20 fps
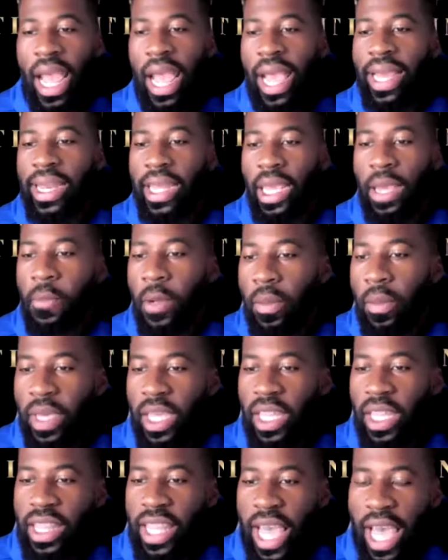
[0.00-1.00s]
and
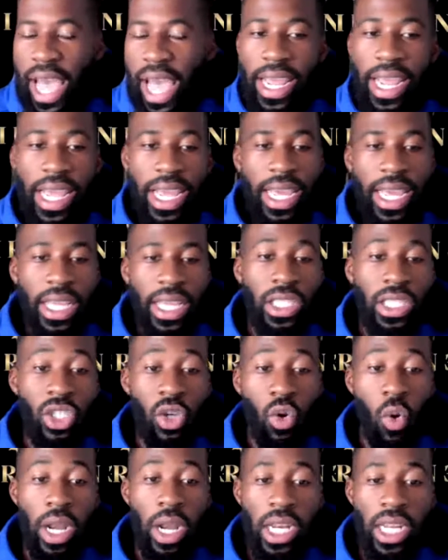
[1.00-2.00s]
implement that into
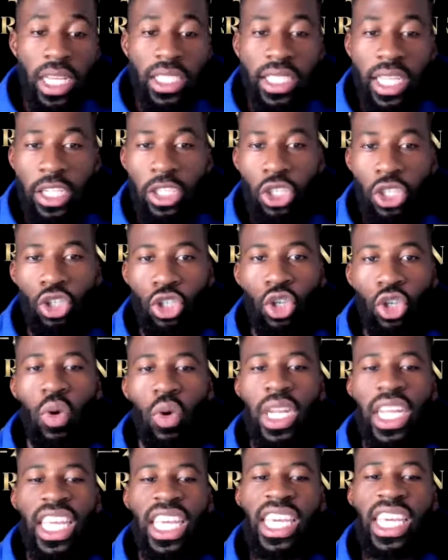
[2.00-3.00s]
what it is that you're
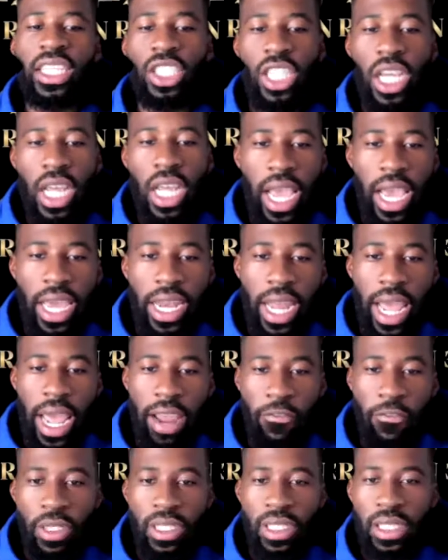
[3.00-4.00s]
doing each and
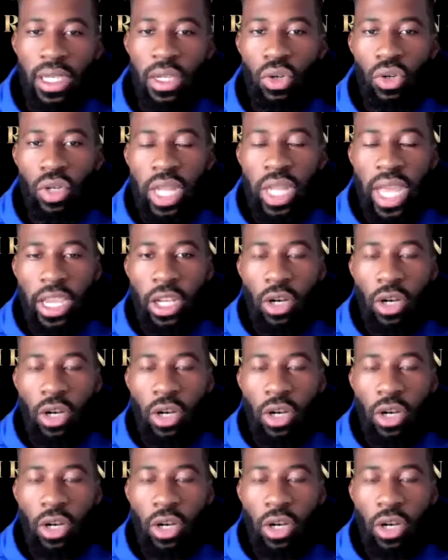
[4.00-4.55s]
every single day.